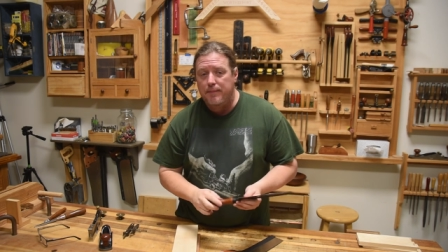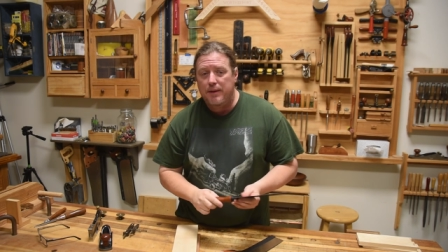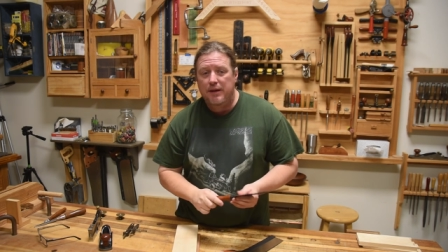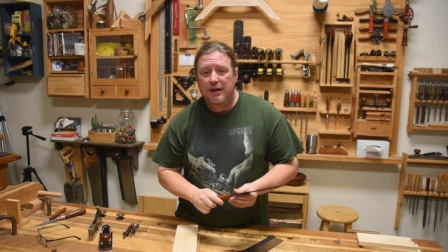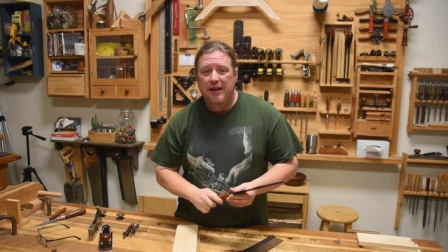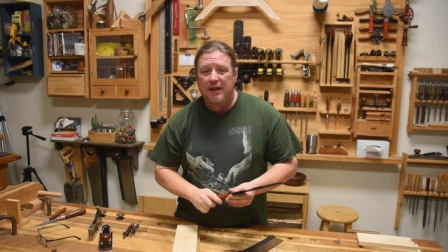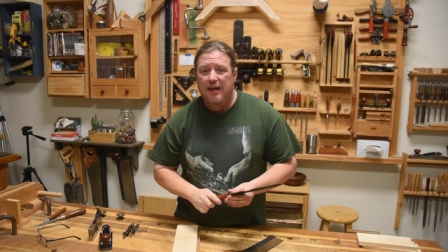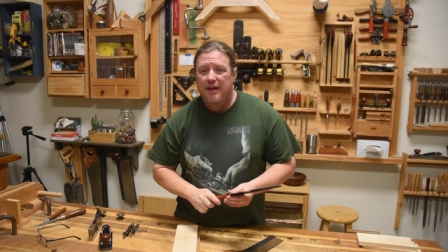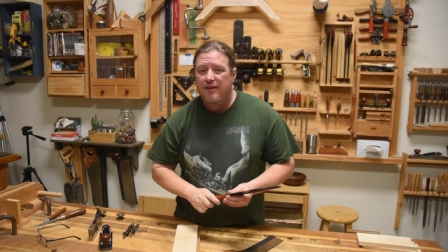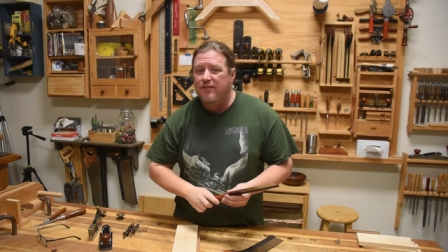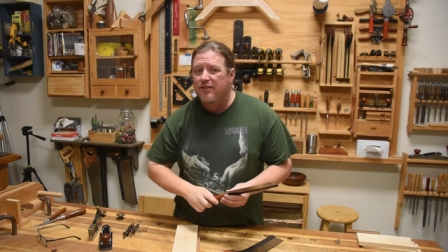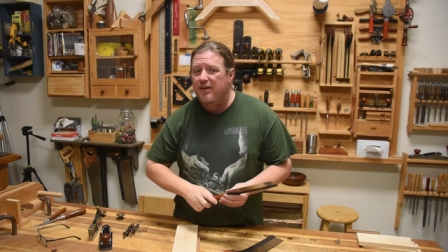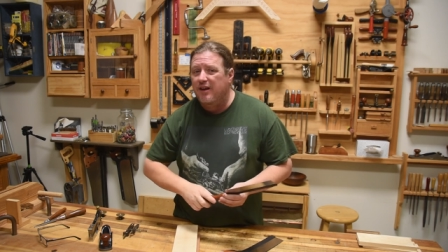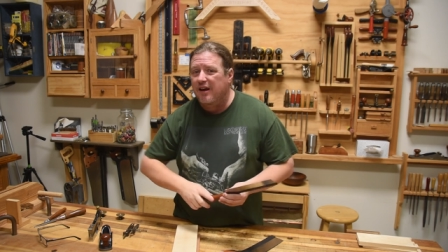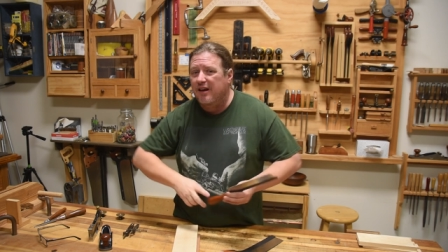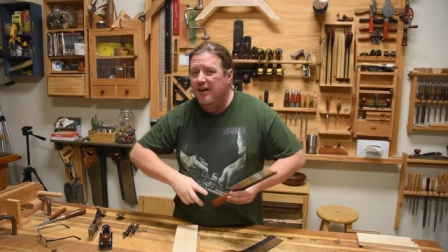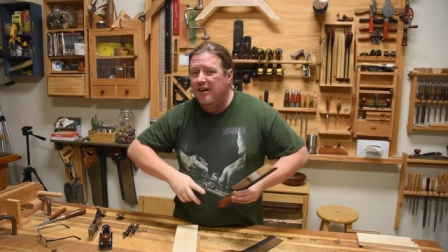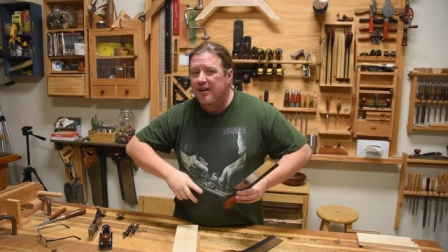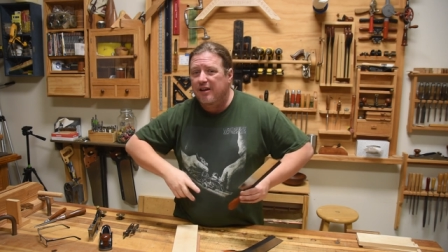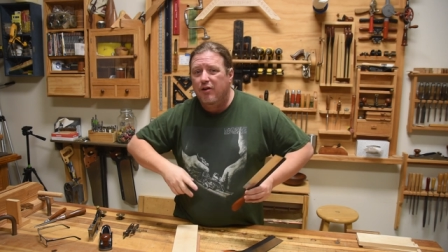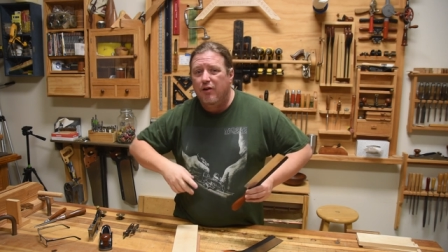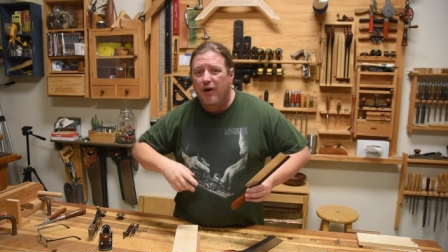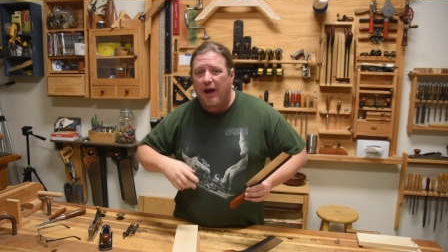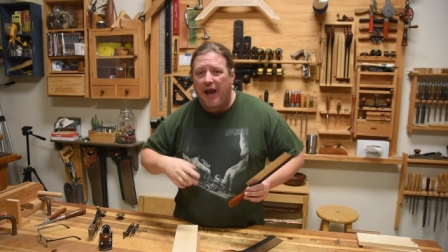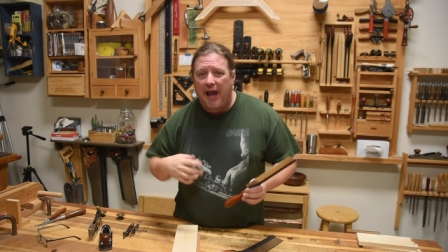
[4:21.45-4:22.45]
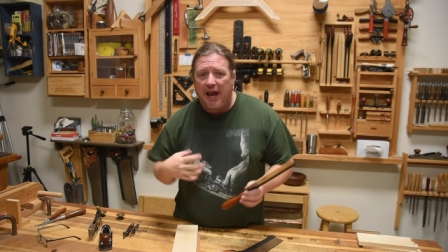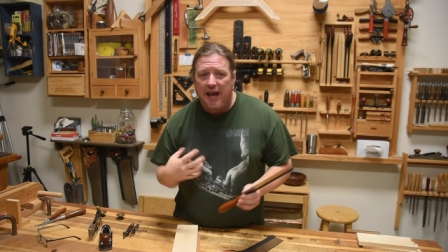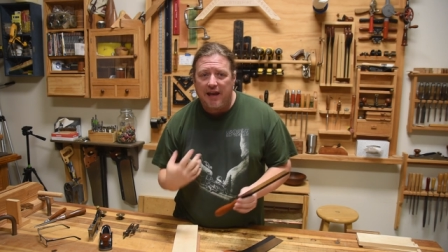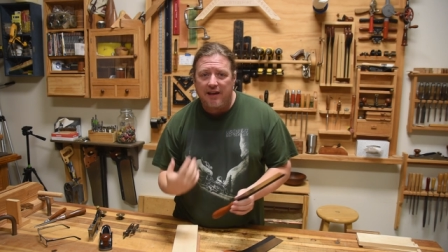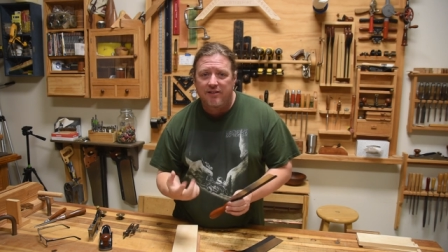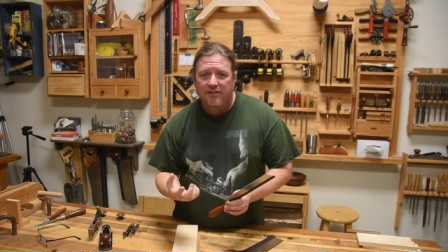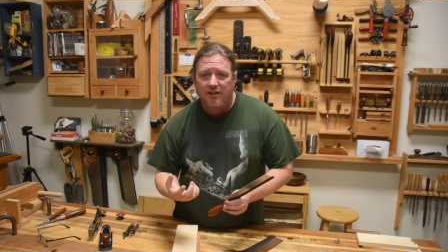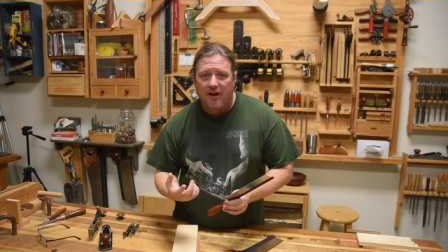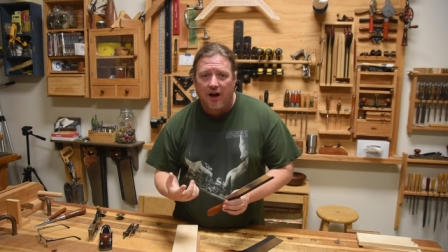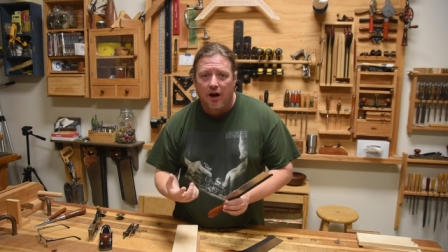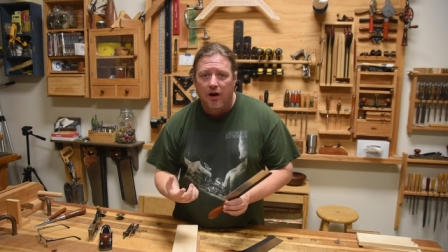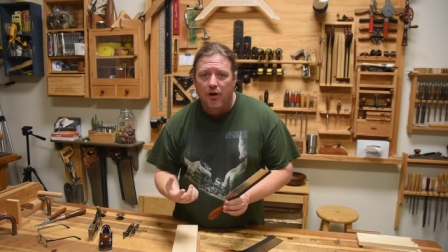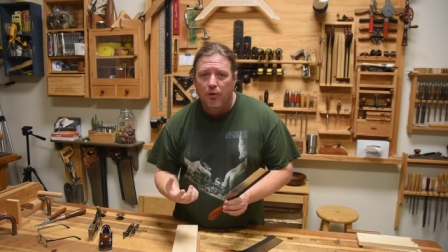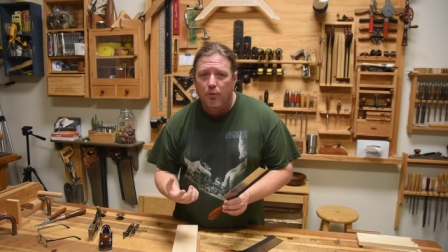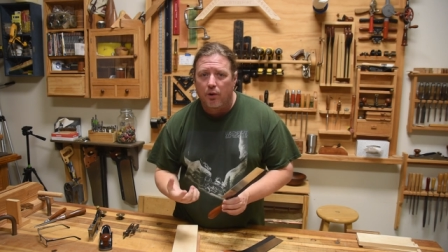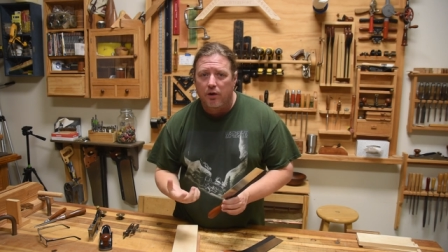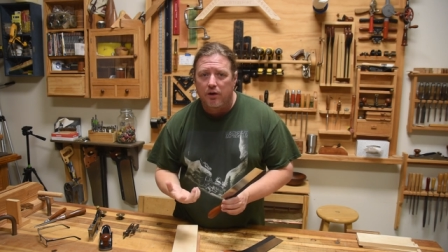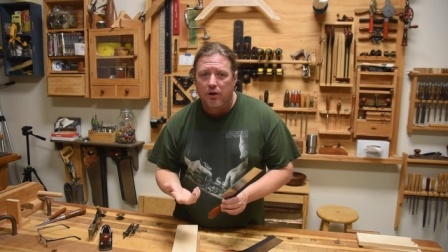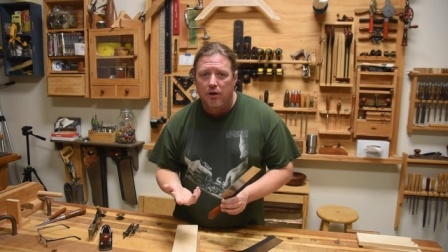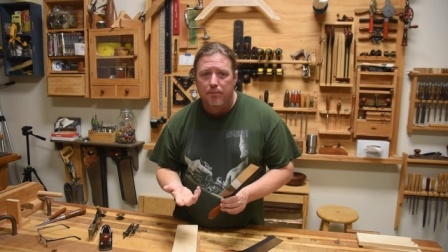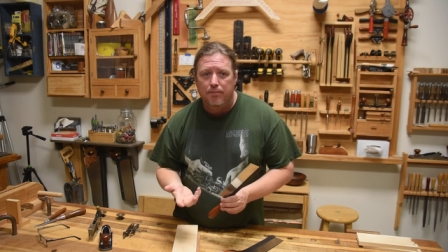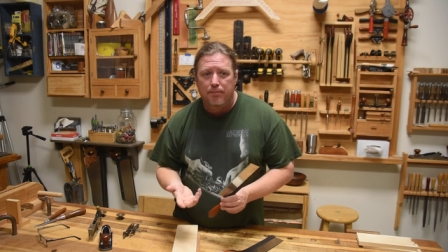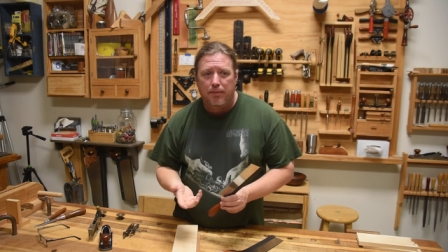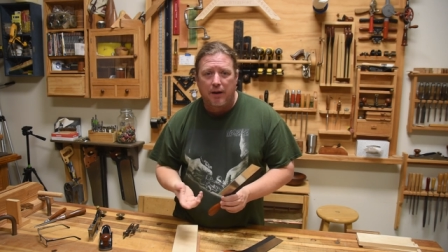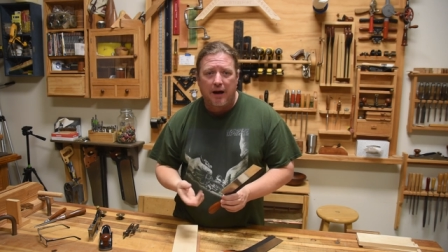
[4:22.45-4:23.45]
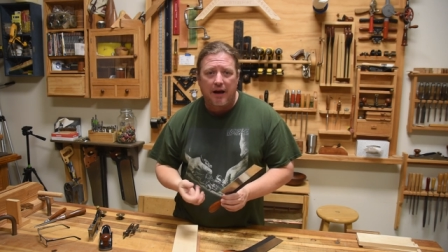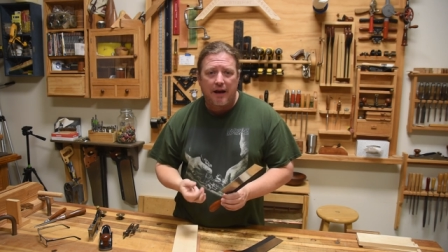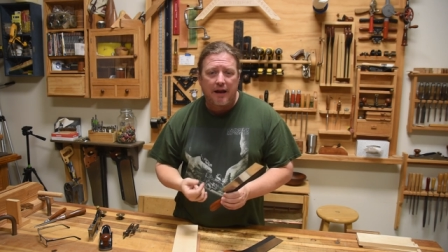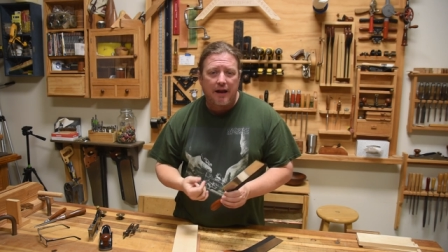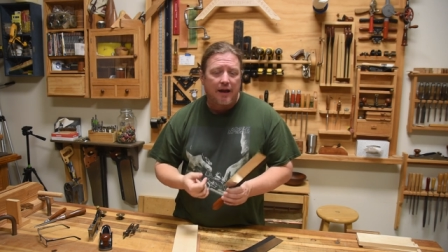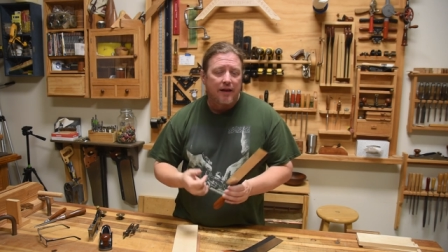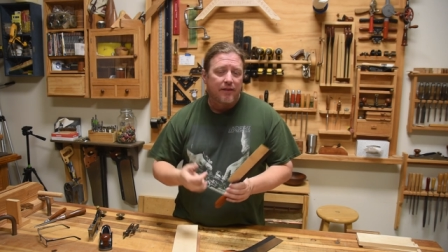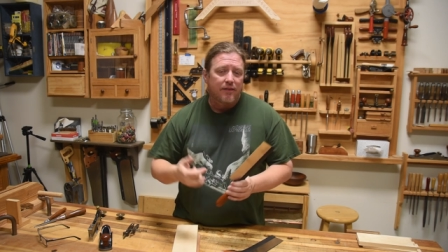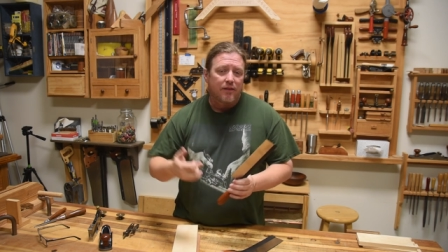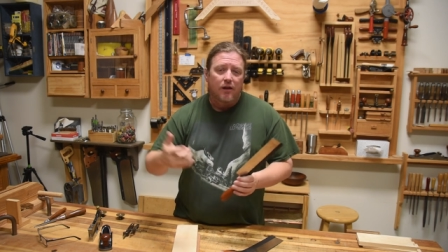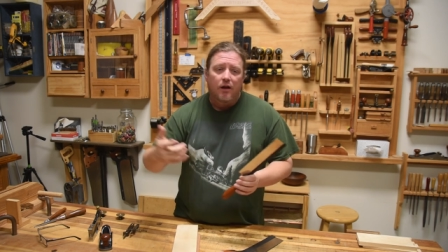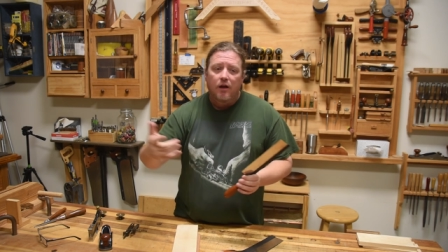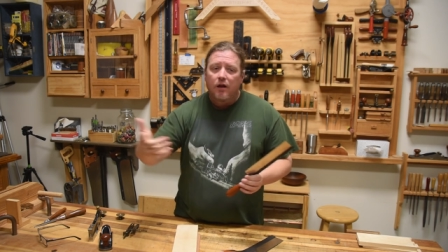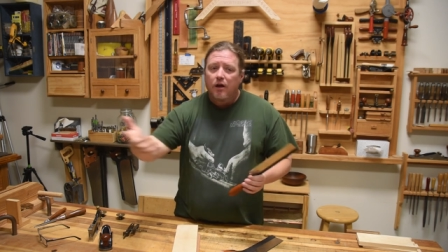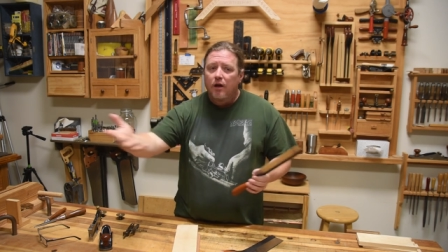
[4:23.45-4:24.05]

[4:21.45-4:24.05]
I mean, even a little eight dollar one you buy at